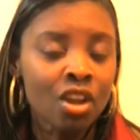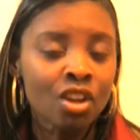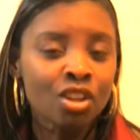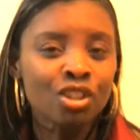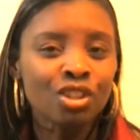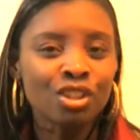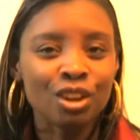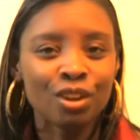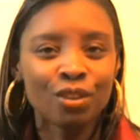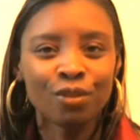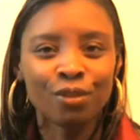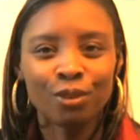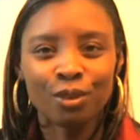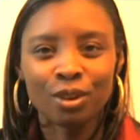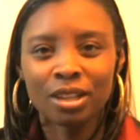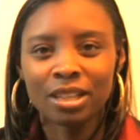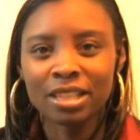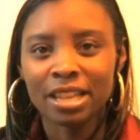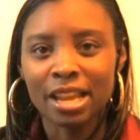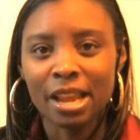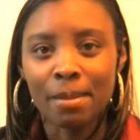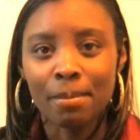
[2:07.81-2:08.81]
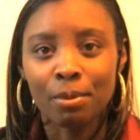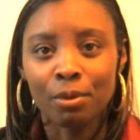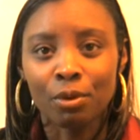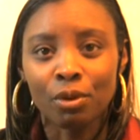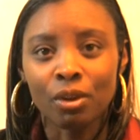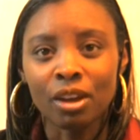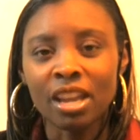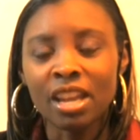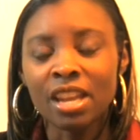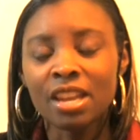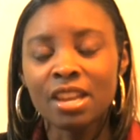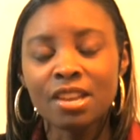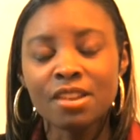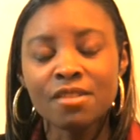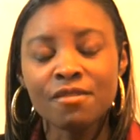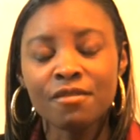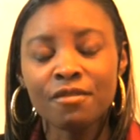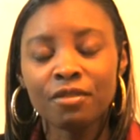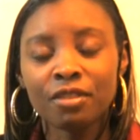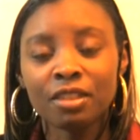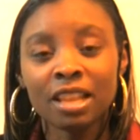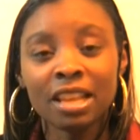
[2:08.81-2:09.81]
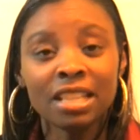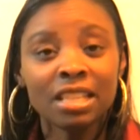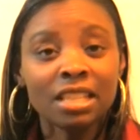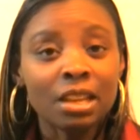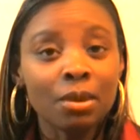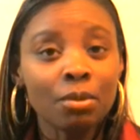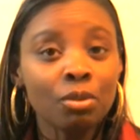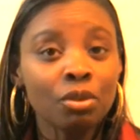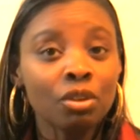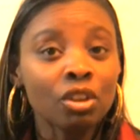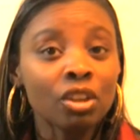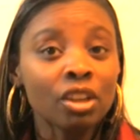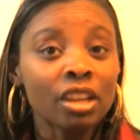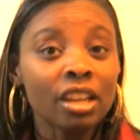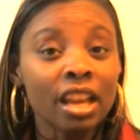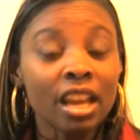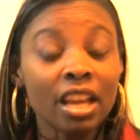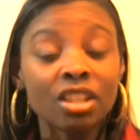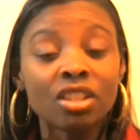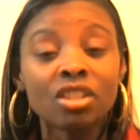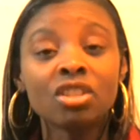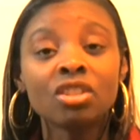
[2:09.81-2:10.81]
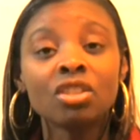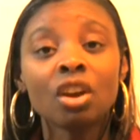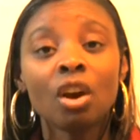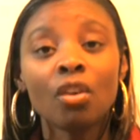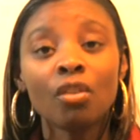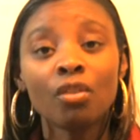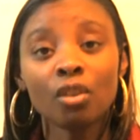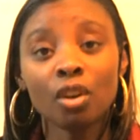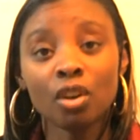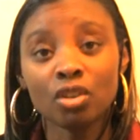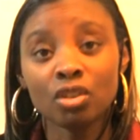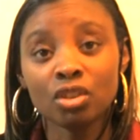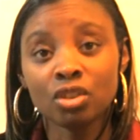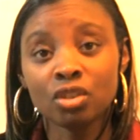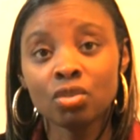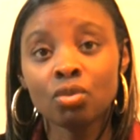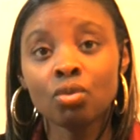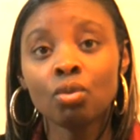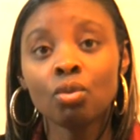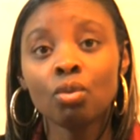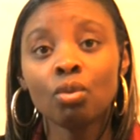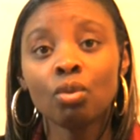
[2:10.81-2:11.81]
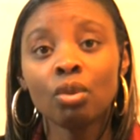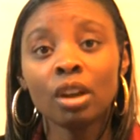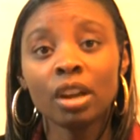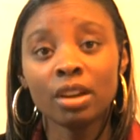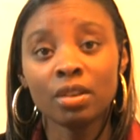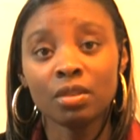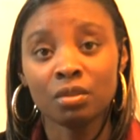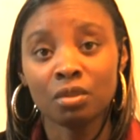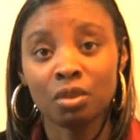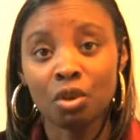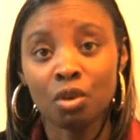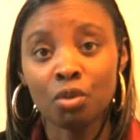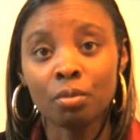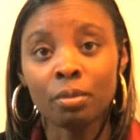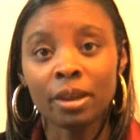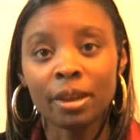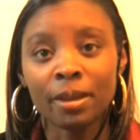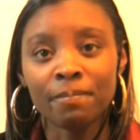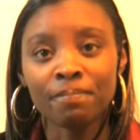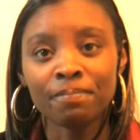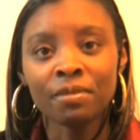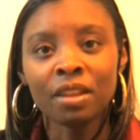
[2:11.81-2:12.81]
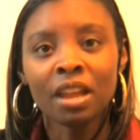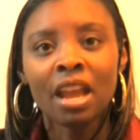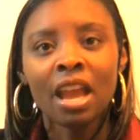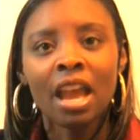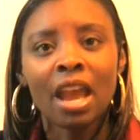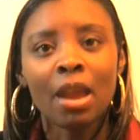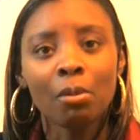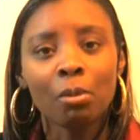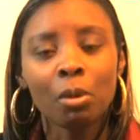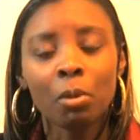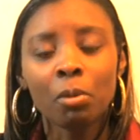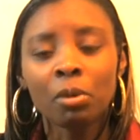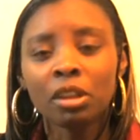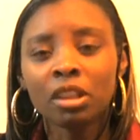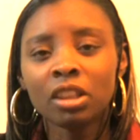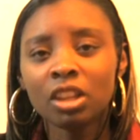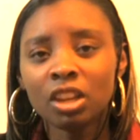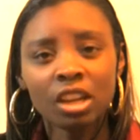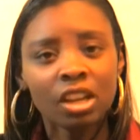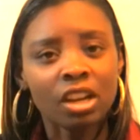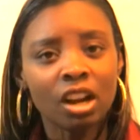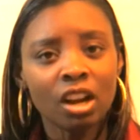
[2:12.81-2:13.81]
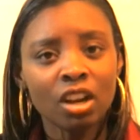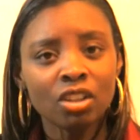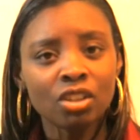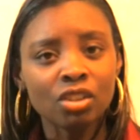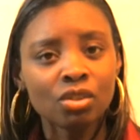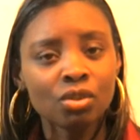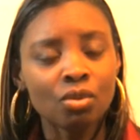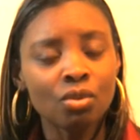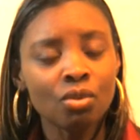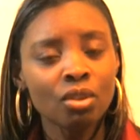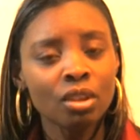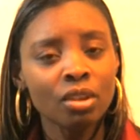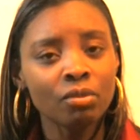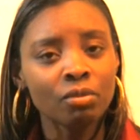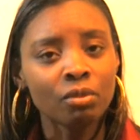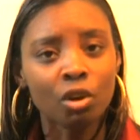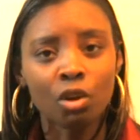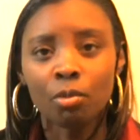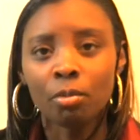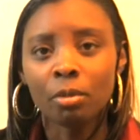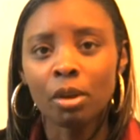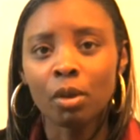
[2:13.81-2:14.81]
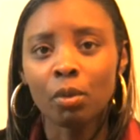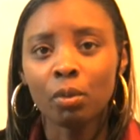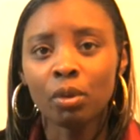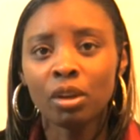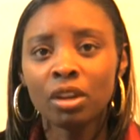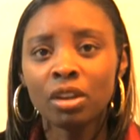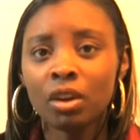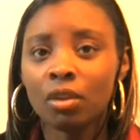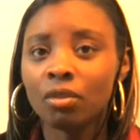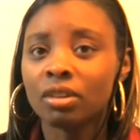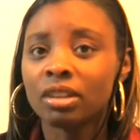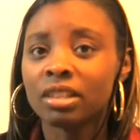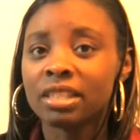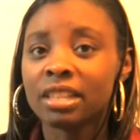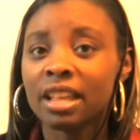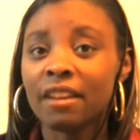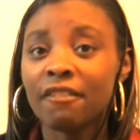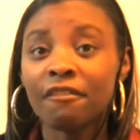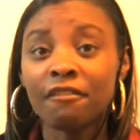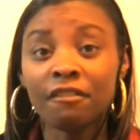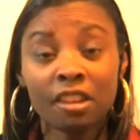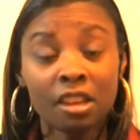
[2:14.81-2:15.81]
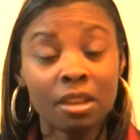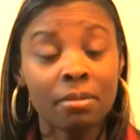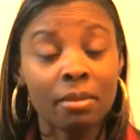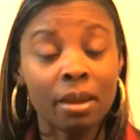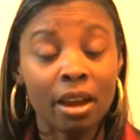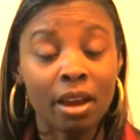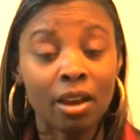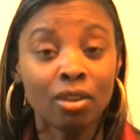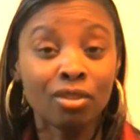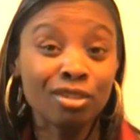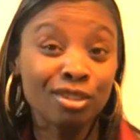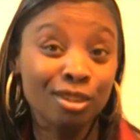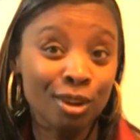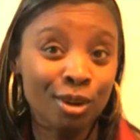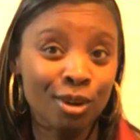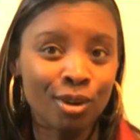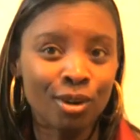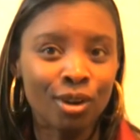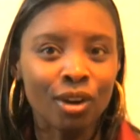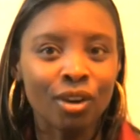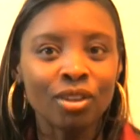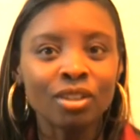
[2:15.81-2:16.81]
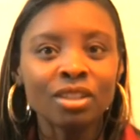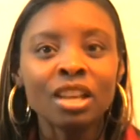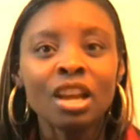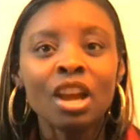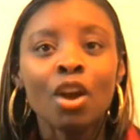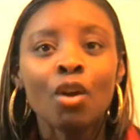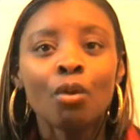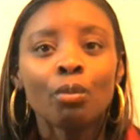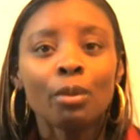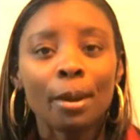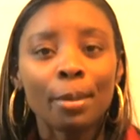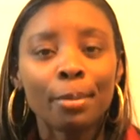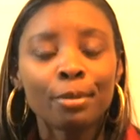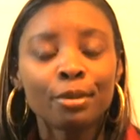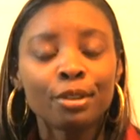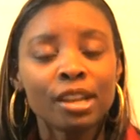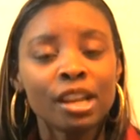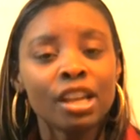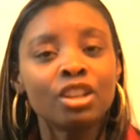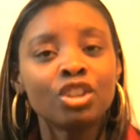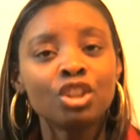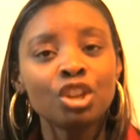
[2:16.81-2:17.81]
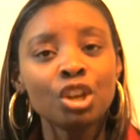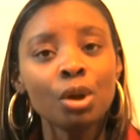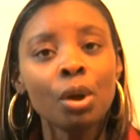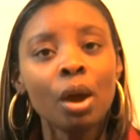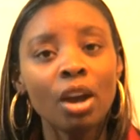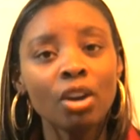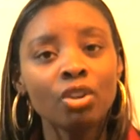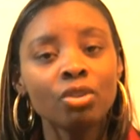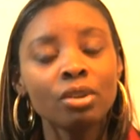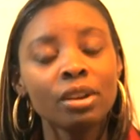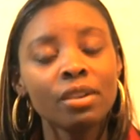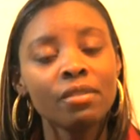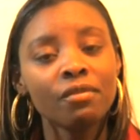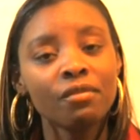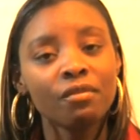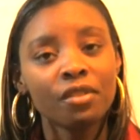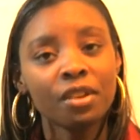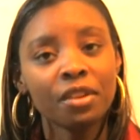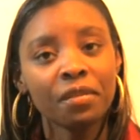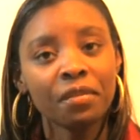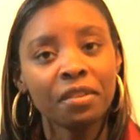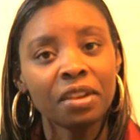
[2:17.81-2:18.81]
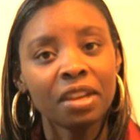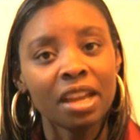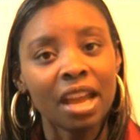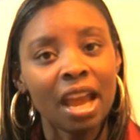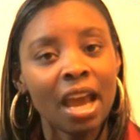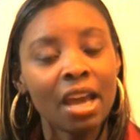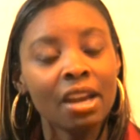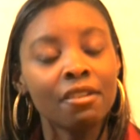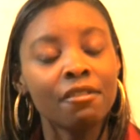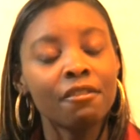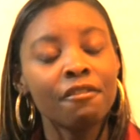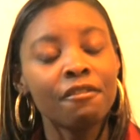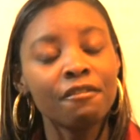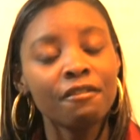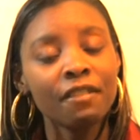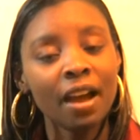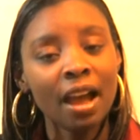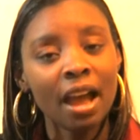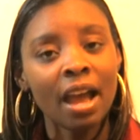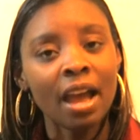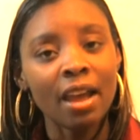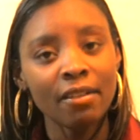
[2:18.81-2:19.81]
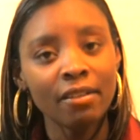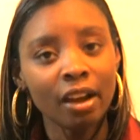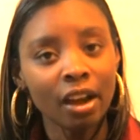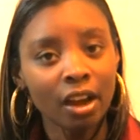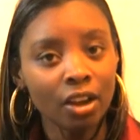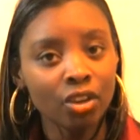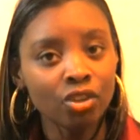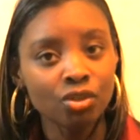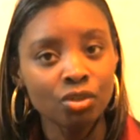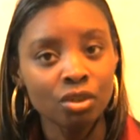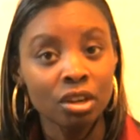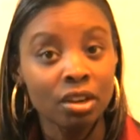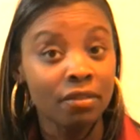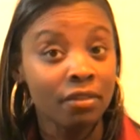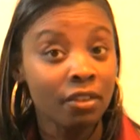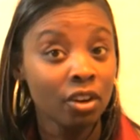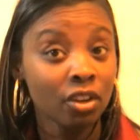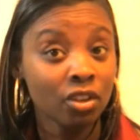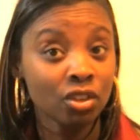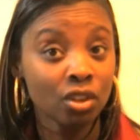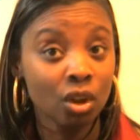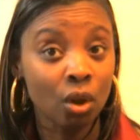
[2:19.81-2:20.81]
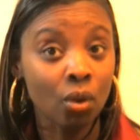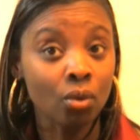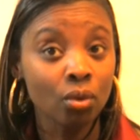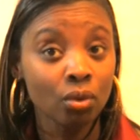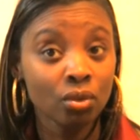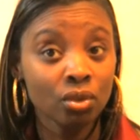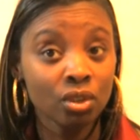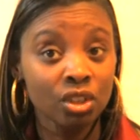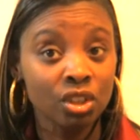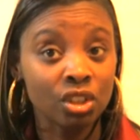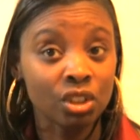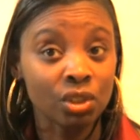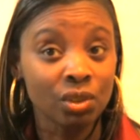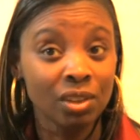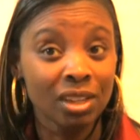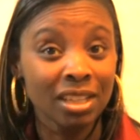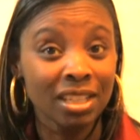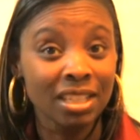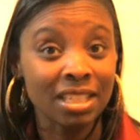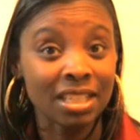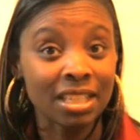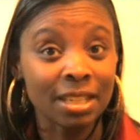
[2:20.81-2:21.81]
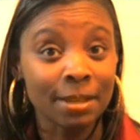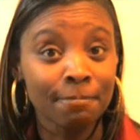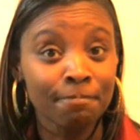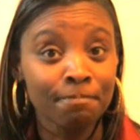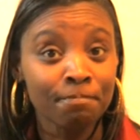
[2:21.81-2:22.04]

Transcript: So, for example, if let's say we're looking at overall school enrollment, and when we look at our school enrollment, we notice that females, girls, represent 250 out of 500 of our total students.